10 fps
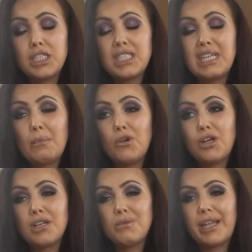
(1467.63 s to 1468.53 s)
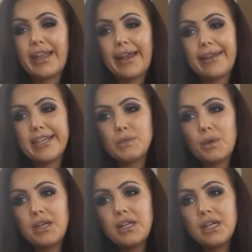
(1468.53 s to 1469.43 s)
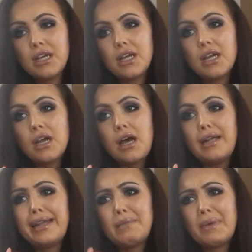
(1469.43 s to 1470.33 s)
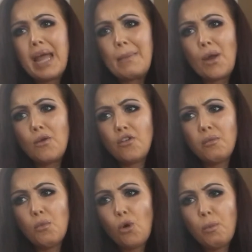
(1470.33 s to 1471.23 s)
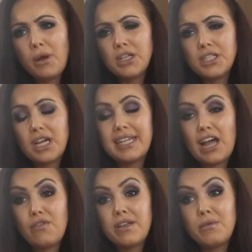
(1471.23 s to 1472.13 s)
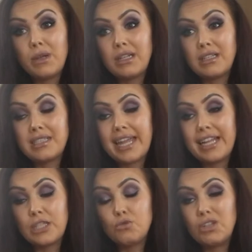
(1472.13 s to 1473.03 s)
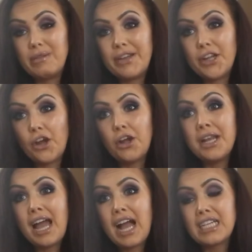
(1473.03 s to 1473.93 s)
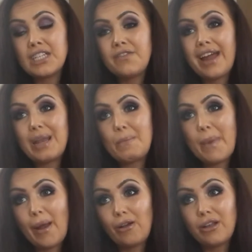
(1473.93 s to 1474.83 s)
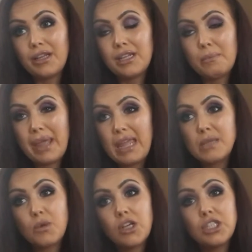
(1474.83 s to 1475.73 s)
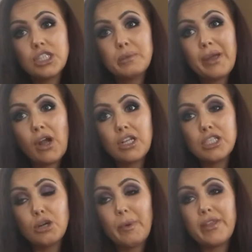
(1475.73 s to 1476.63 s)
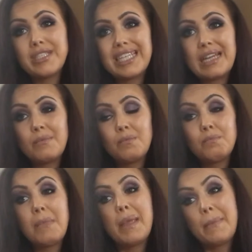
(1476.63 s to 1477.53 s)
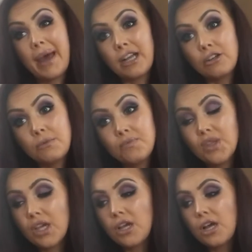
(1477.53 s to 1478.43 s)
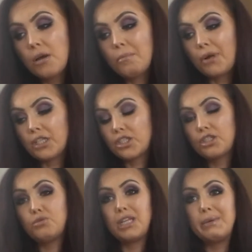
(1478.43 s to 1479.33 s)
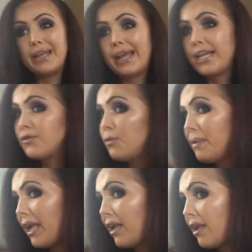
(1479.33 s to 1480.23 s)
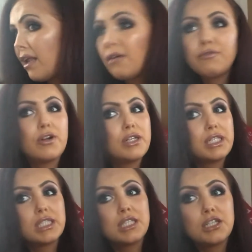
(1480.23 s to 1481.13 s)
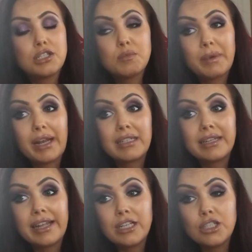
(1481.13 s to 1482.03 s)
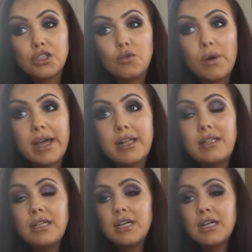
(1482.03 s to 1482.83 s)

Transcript: It's similar to the Real Techniques one. I need to play about with it more, but I definitely will say it's really, really good. I actually find it better than the Beige sponge, to be honest, or about the same, maybe better. But it's really, really nice for blending that foundation. It just blended it in so well.